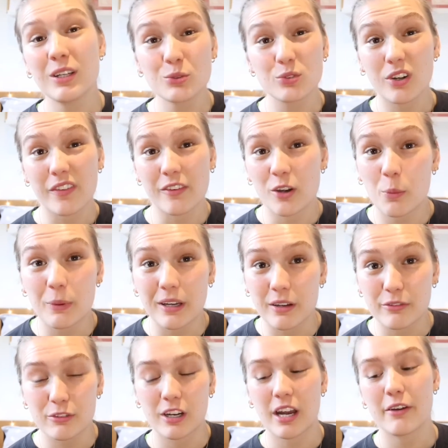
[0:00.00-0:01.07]
we're on the topic of
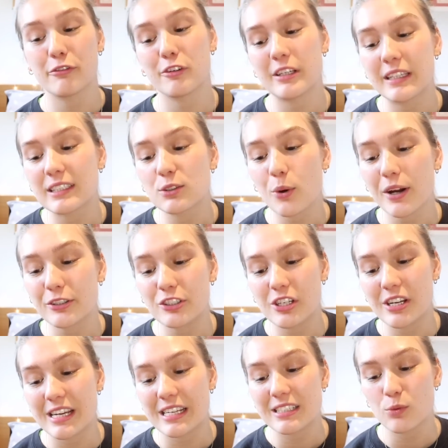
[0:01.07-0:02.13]
recovery, this question
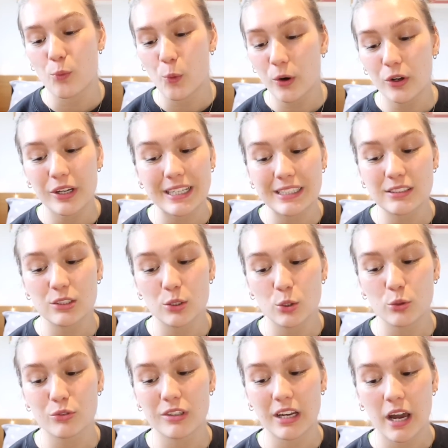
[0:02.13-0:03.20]
is what is your
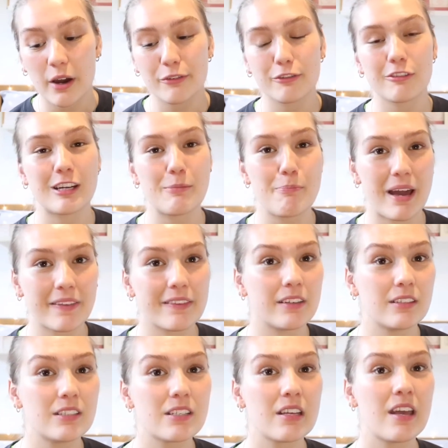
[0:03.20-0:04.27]
recovery method?
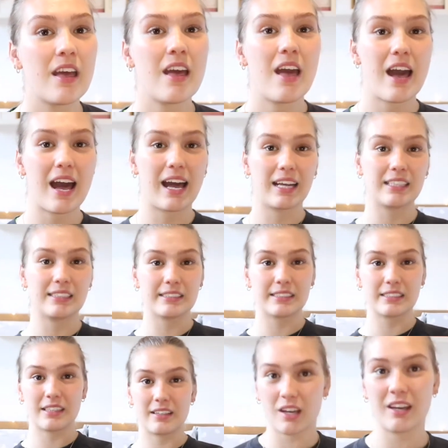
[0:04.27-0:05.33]
And
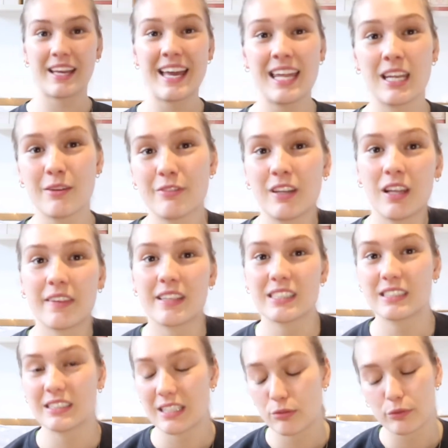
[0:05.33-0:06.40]
again, I feel like this is
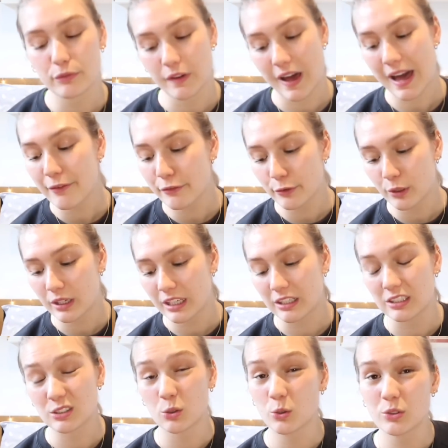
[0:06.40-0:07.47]
different for everyone and it's
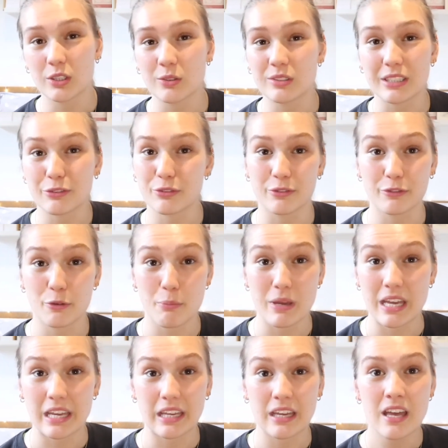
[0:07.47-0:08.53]
also different for
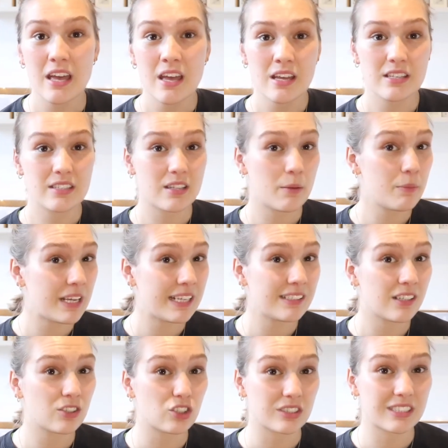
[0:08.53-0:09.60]
me. Some days I'll
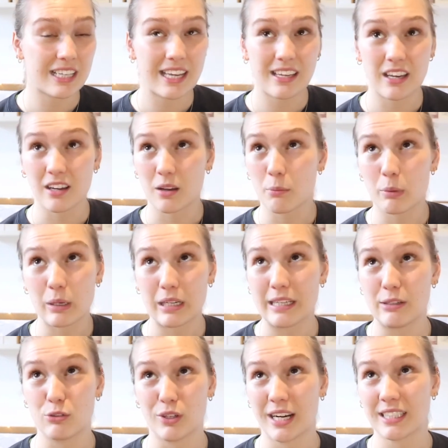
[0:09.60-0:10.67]
just take a complete
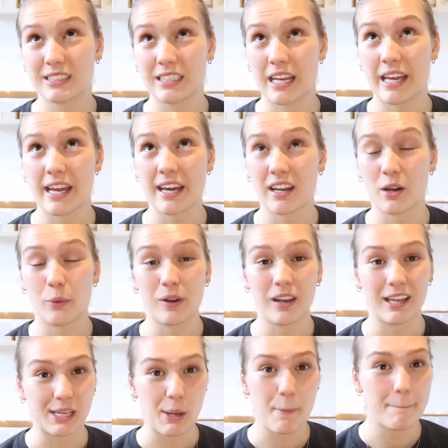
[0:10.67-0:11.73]
rest day and I will
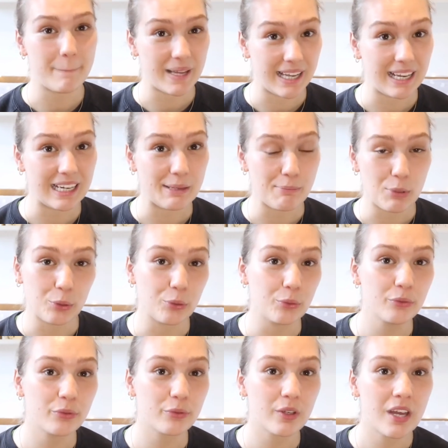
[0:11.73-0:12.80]
like barely move.
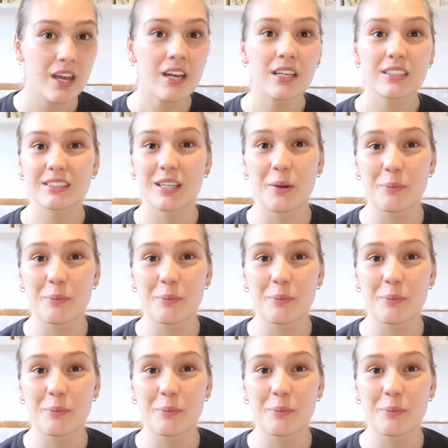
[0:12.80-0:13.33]
Some